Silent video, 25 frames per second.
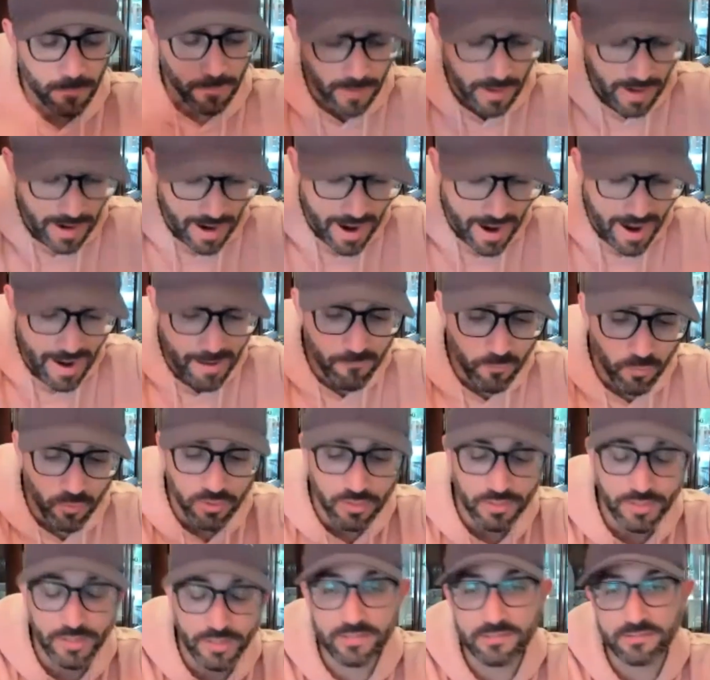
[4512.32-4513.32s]
I'm
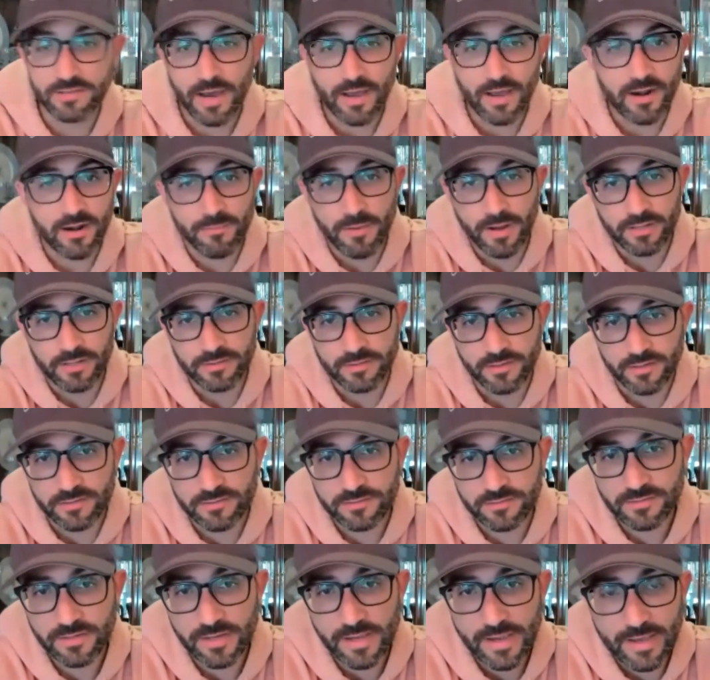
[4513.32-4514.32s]
really excited about
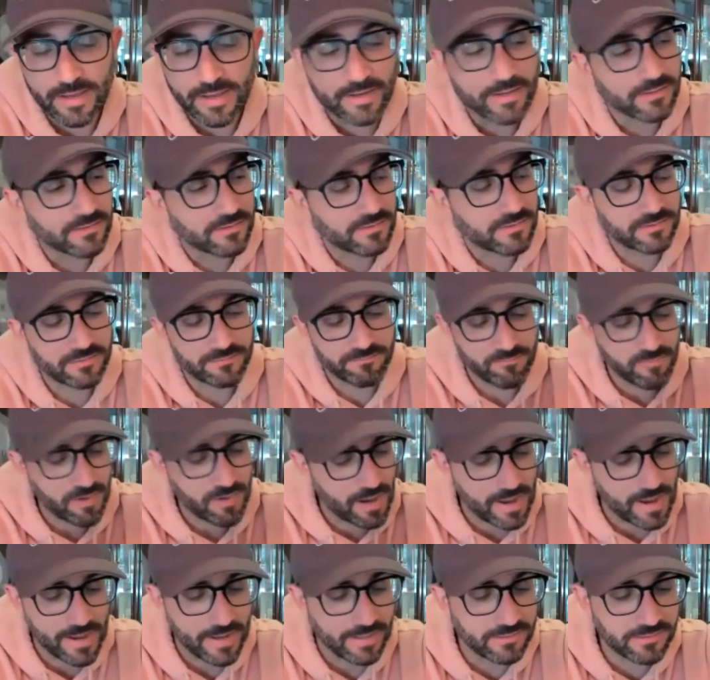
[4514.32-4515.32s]
this, and it's
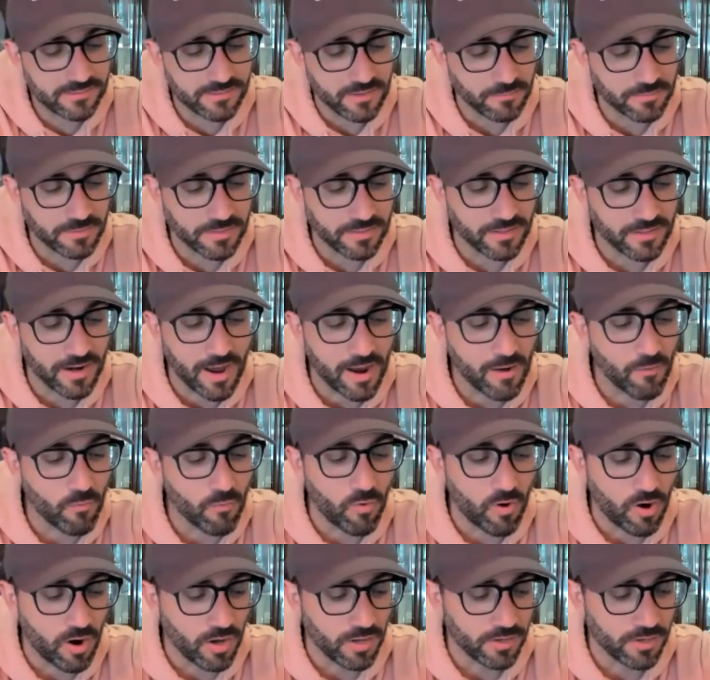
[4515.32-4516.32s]
something that I
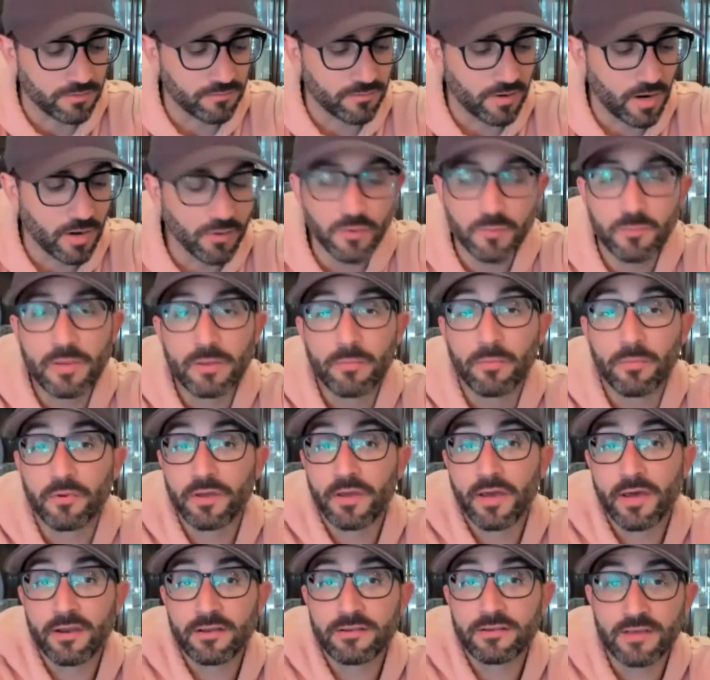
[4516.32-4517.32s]
want other people to
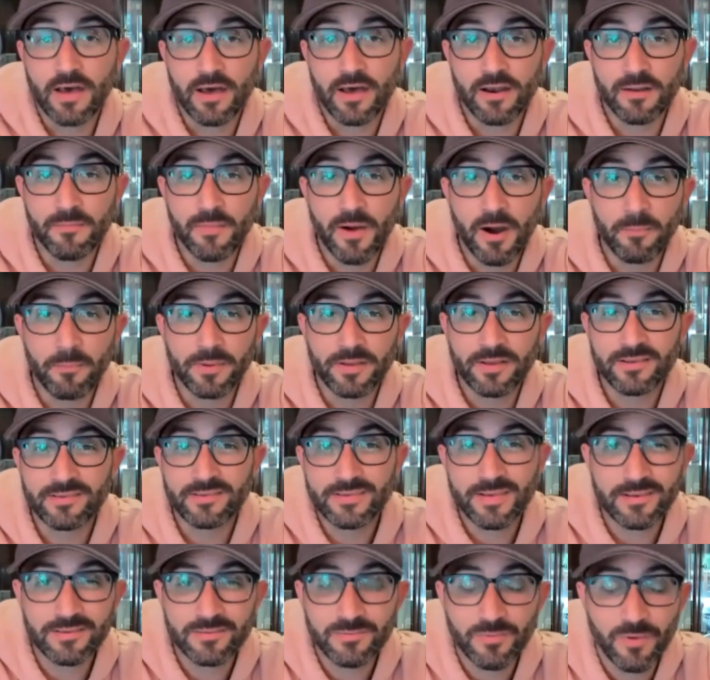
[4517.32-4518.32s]
get excited about, because
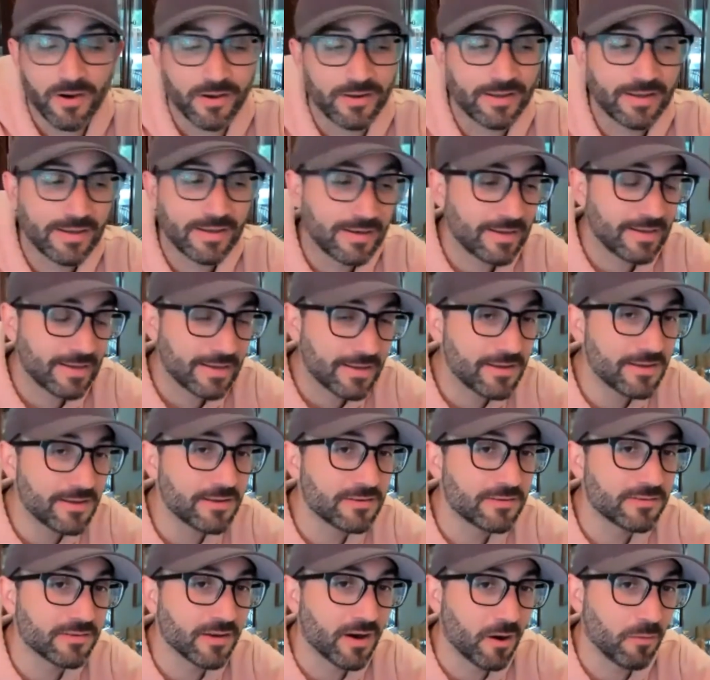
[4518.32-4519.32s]
guess what? It
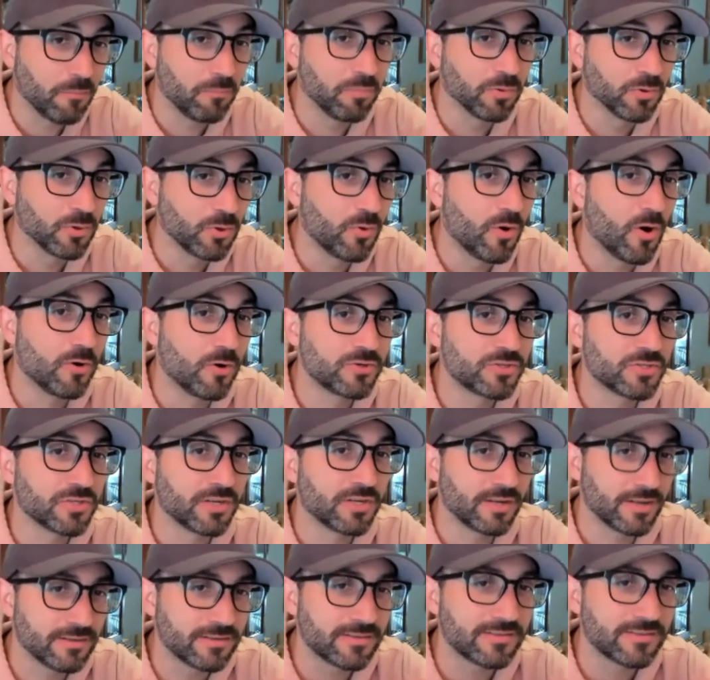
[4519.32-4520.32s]
is a blue
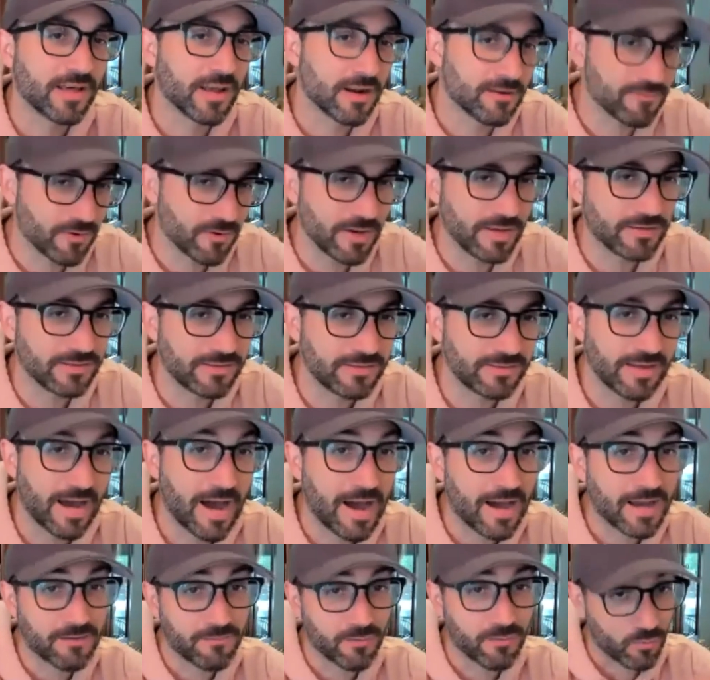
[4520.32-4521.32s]
ocean inside
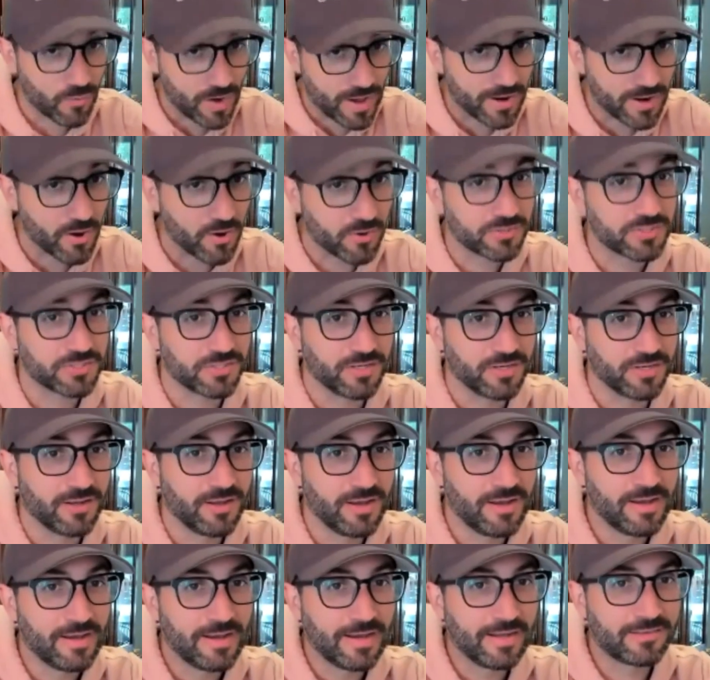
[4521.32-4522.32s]
of a red ocean.
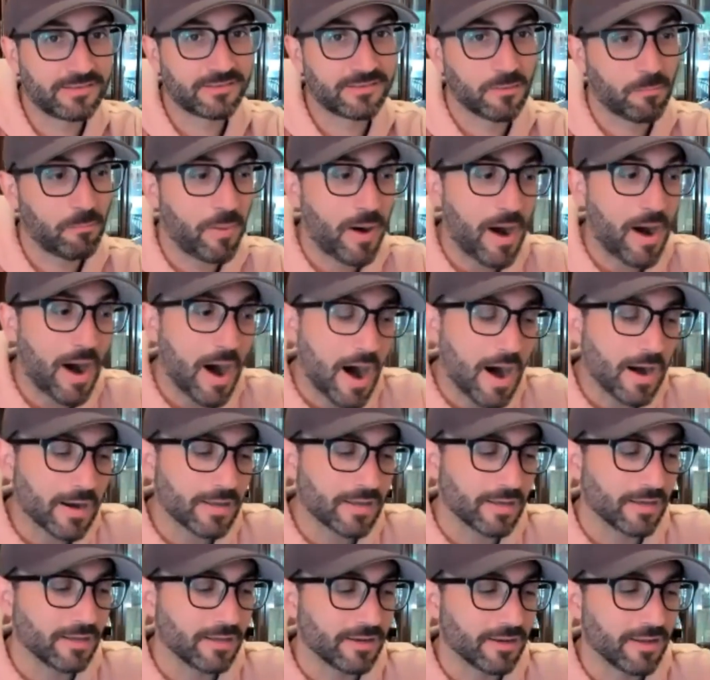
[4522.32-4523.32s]
It's the
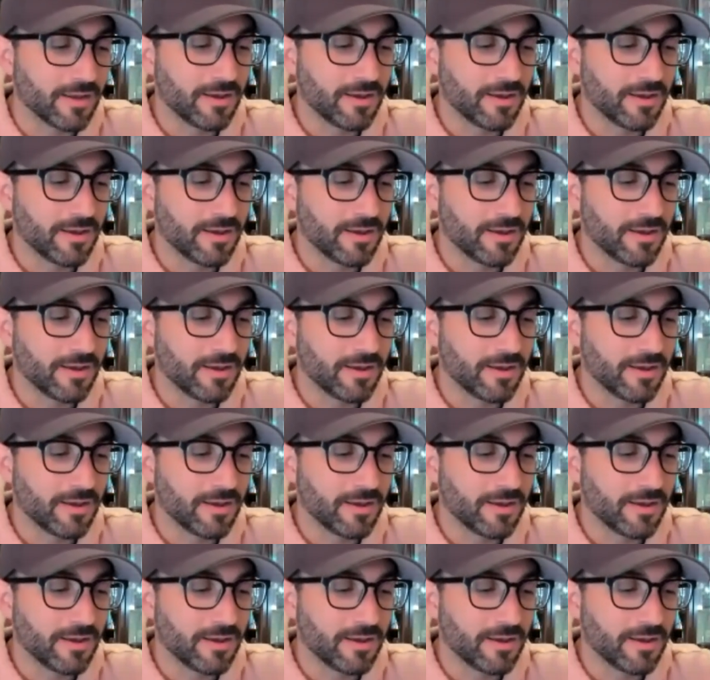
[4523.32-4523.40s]
pocket